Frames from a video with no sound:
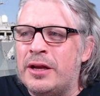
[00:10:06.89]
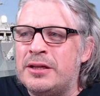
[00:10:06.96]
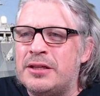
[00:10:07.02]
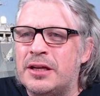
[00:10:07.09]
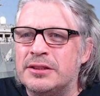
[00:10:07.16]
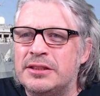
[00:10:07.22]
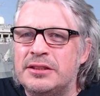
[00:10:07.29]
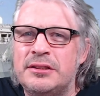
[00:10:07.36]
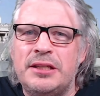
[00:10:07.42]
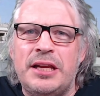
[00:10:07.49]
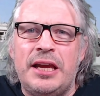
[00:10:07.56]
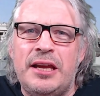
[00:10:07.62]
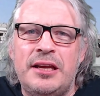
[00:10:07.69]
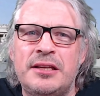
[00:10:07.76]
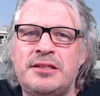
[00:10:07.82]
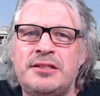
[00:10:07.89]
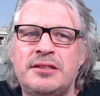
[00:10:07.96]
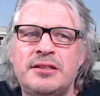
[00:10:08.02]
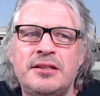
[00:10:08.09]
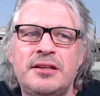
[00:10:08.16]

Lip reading: It doesn't need